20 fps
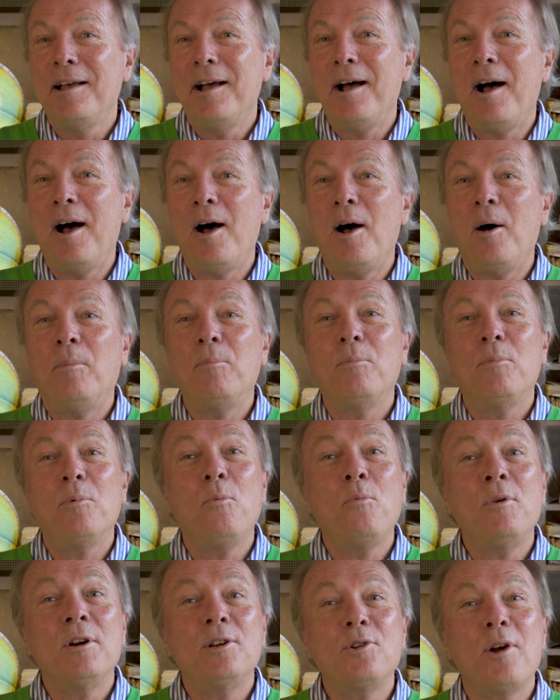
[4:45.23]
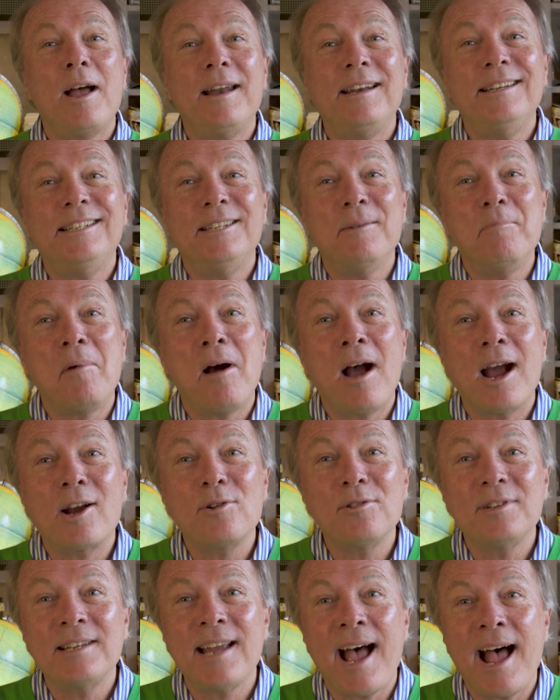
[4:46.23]
Uh, we're trying to
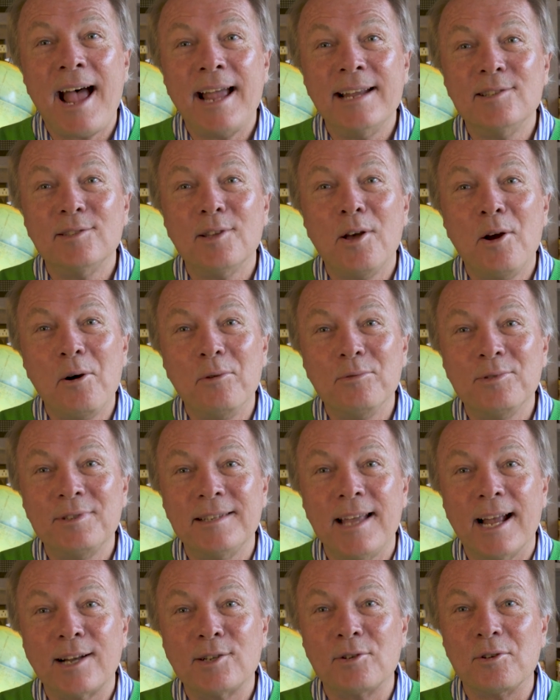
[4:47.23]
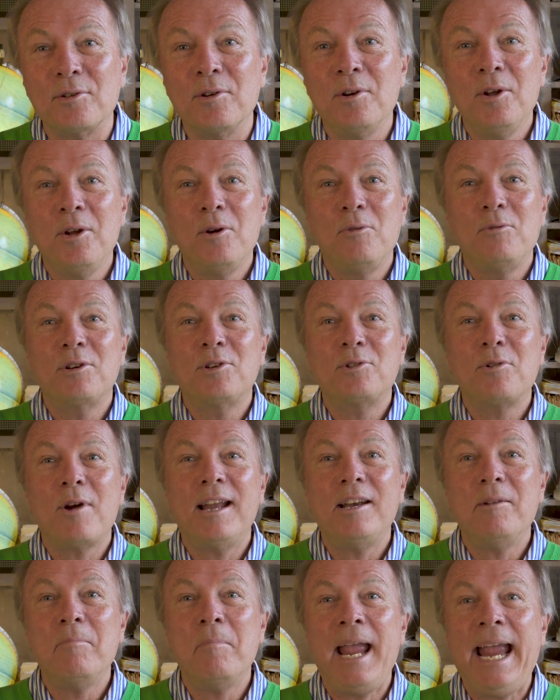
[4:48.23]
democratize the whole sector. We're
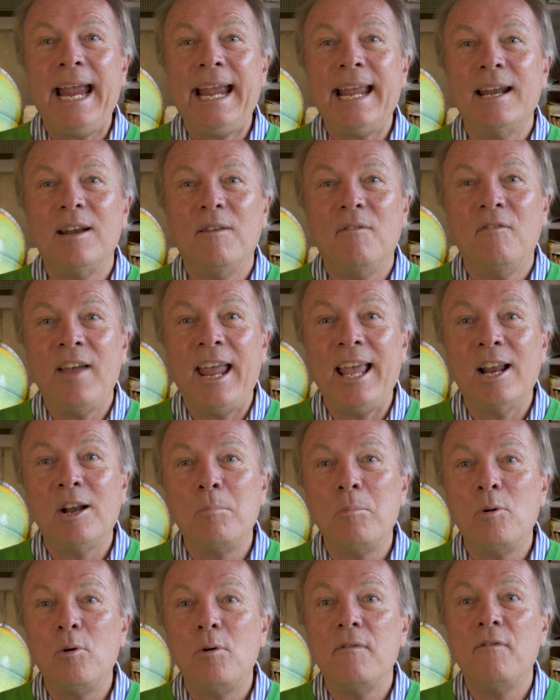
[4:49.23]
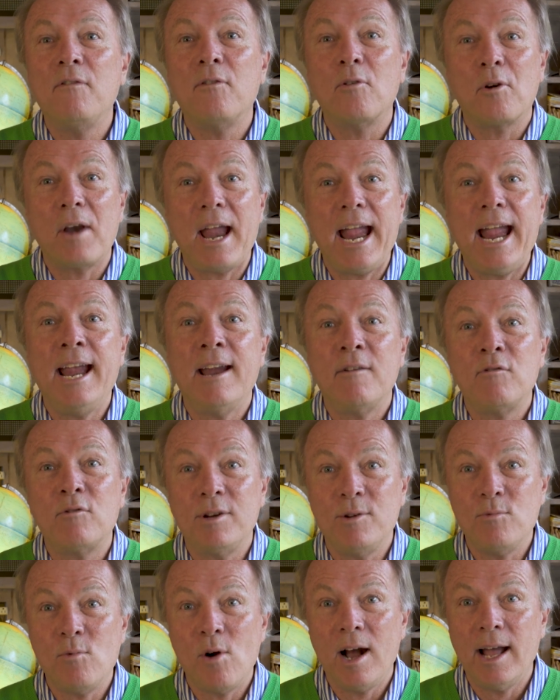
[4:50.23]
trying to make it available for
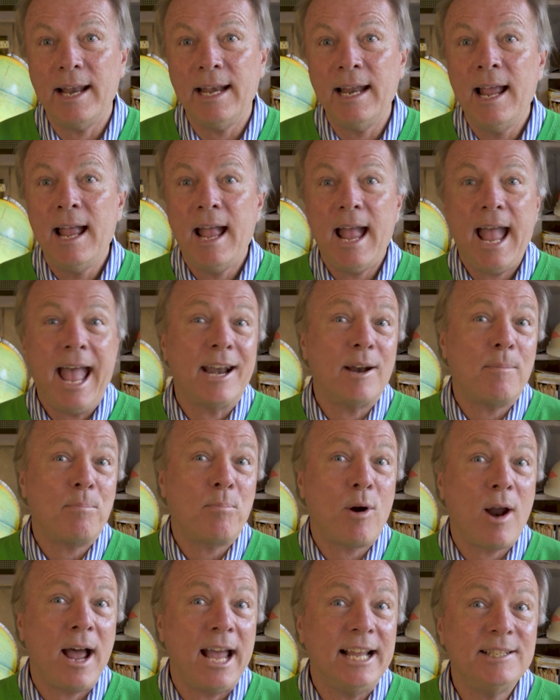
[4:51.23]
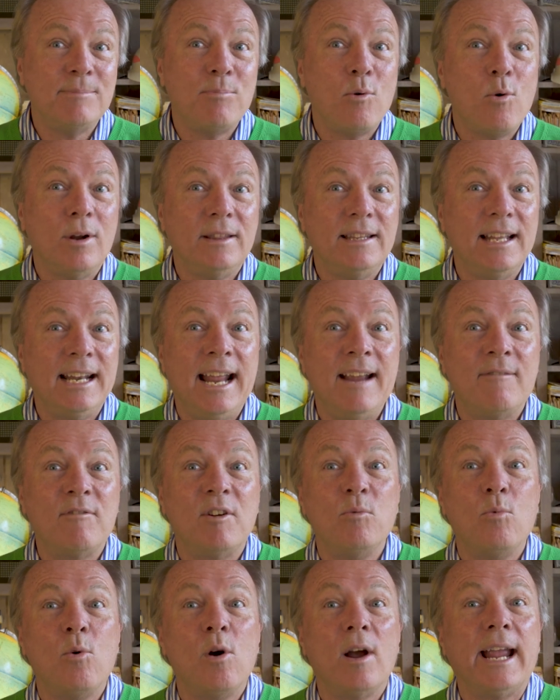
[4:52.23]
everyone at a price point that
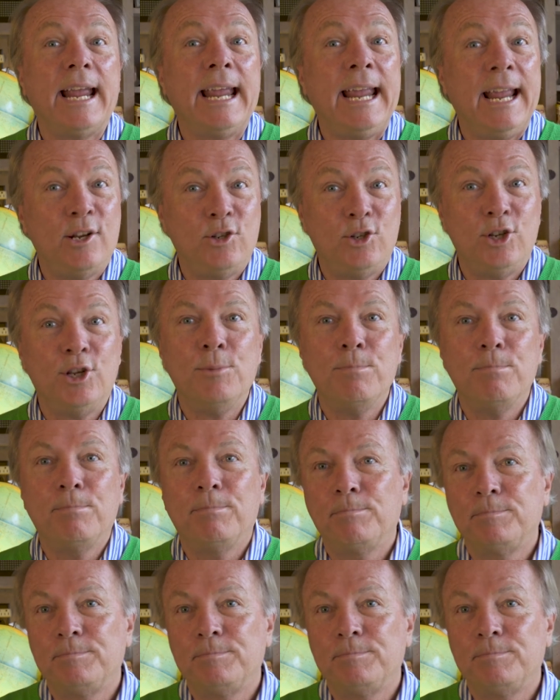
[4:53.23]
everyone can do.